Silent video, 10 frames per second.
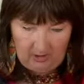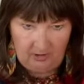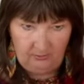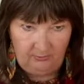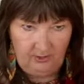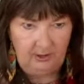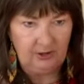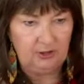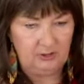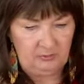I'll find
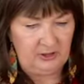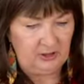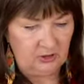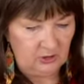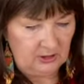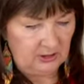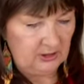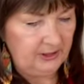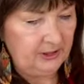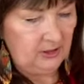something. It's got a
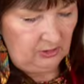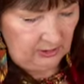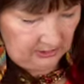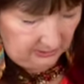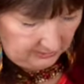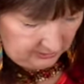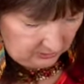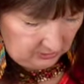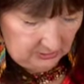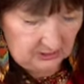sticker on it and it's
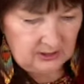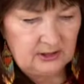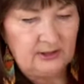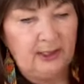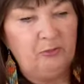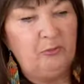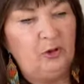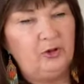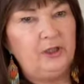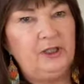got a stamp
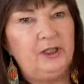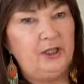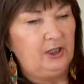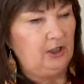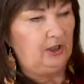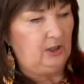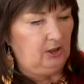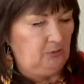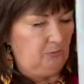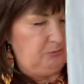on it,
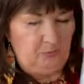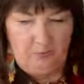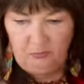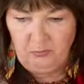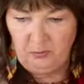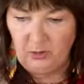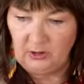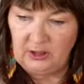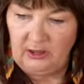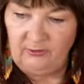but
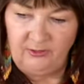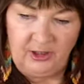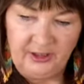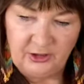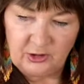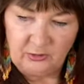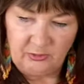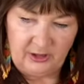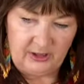I'll find something.